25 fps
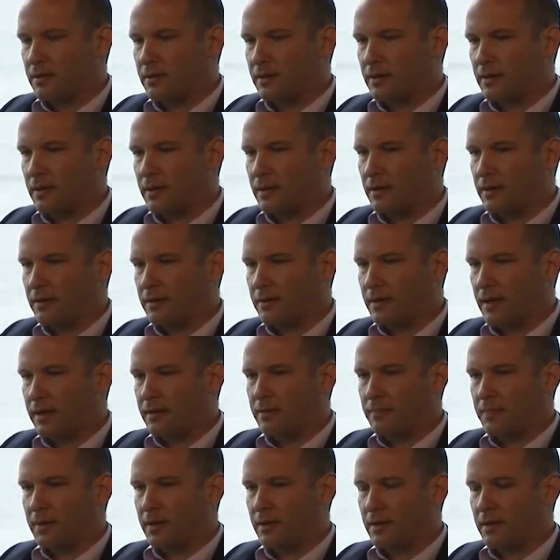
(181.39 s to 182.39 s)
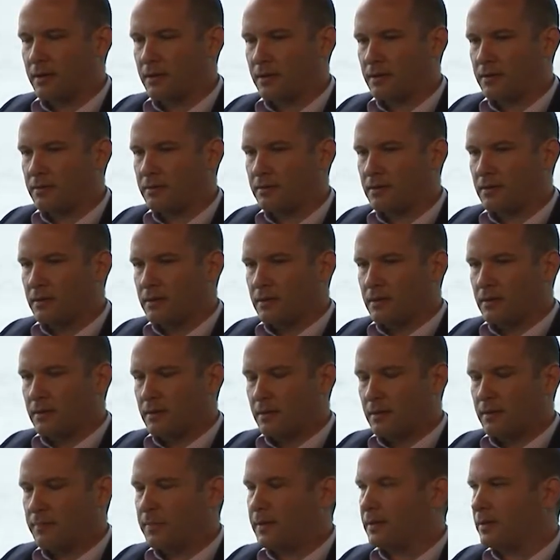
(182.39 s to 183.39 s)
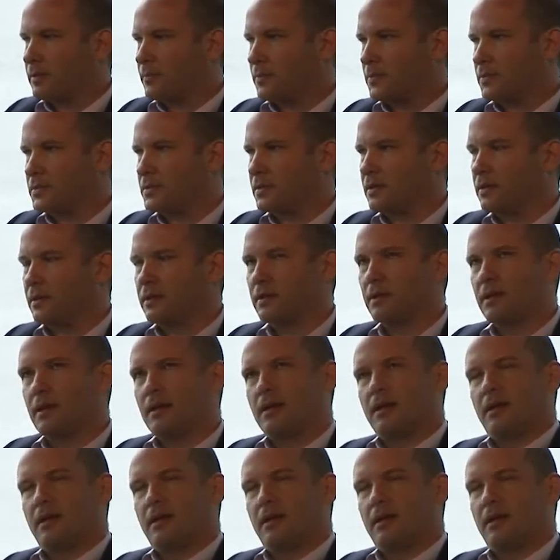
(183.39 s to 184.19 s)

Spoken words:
in Latin America, mainly Brazil.